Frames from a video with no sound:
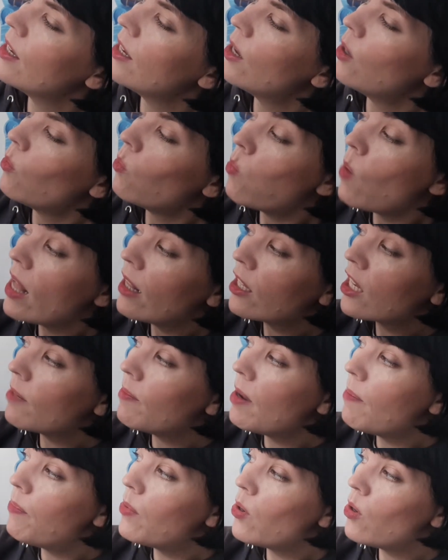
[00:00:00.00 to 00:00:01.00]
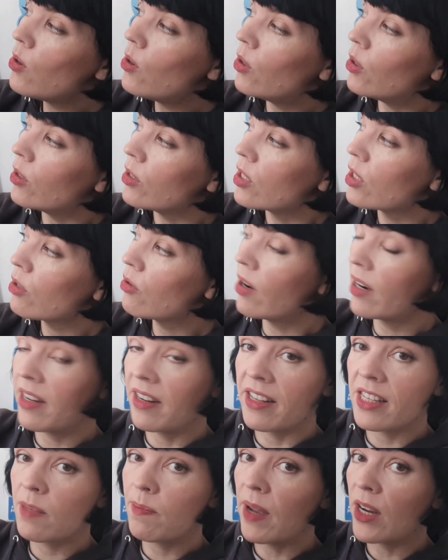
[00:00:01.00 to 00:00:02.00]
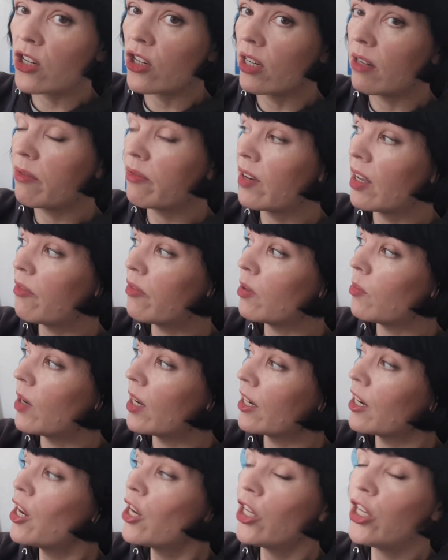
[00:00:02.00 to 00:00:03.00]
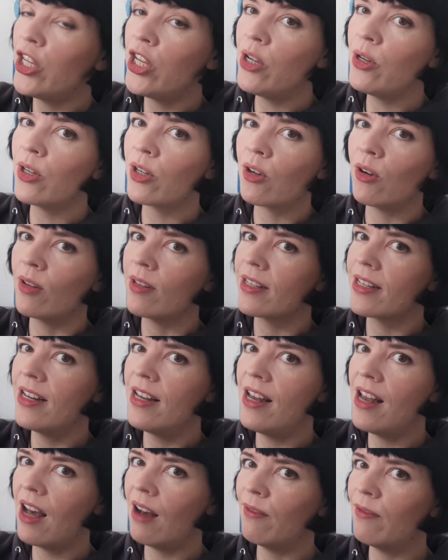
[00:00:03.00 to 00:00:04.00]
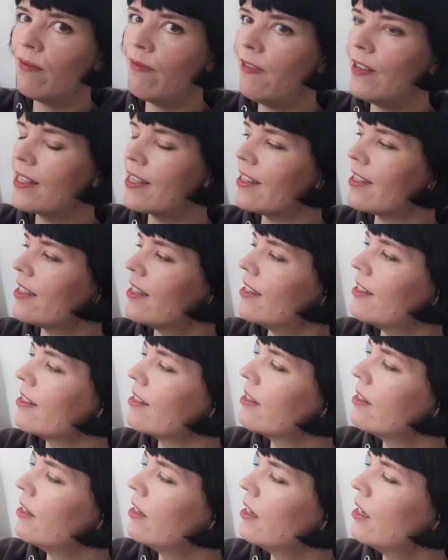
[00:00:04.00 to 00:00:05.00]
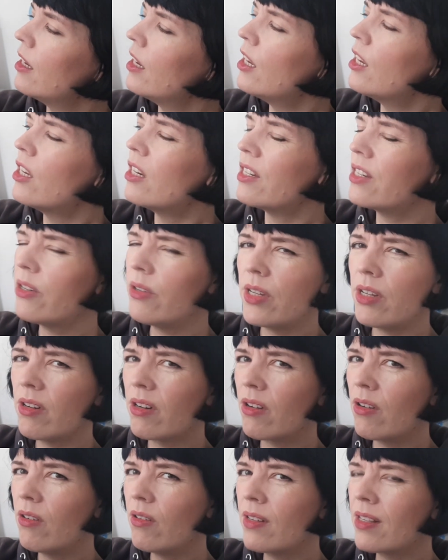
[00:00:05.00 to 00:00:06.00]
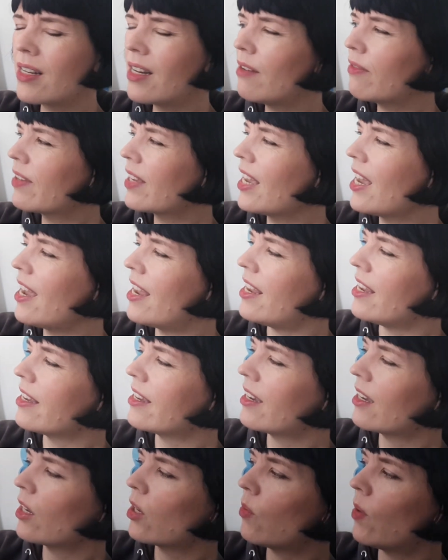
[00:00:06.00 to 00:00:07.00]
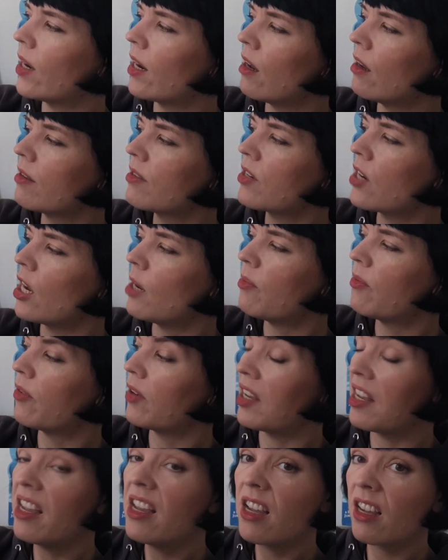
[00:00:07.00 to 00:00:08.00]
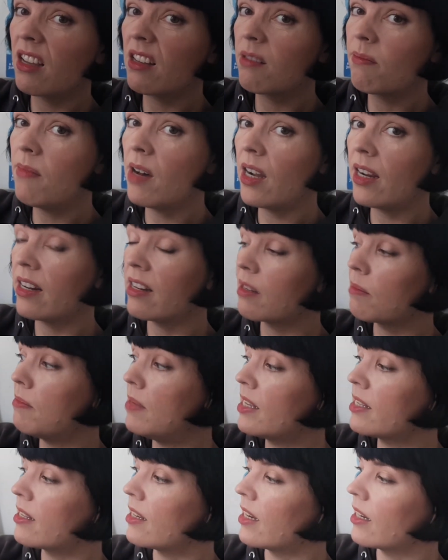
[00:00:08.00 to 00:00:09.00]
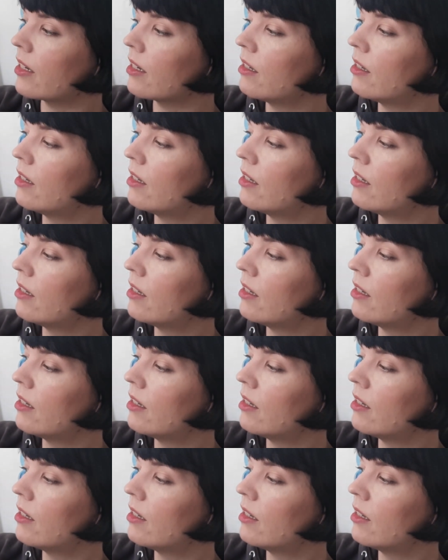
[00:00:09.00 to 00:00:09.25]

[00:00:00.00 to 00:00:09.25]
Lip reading: Welcome aboard, cried an especially fluffy one. Unicorns love visitors. Do unicorns love cake? Gwen asked hopefully, because mine is missing.